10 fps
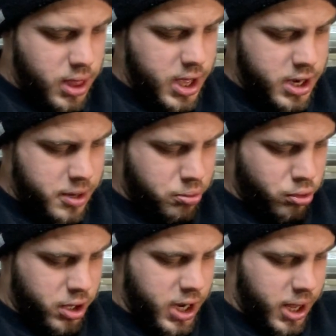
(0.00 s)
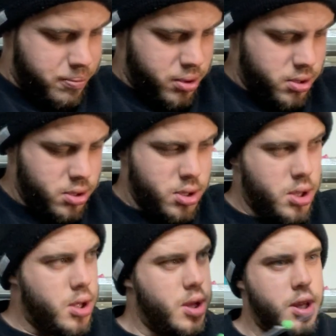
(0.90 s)
and I brought it up,
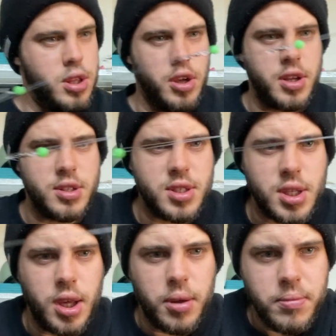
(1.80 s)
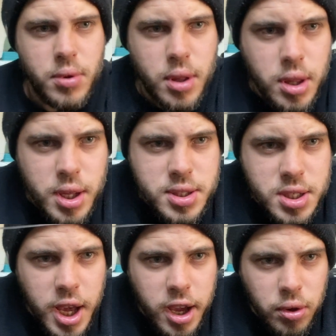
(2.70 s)
you can see there's a
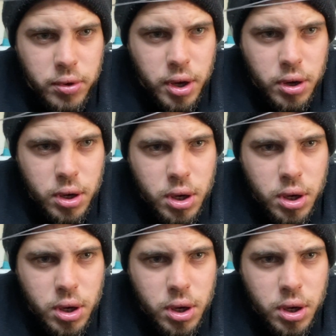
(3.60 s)
tangle there.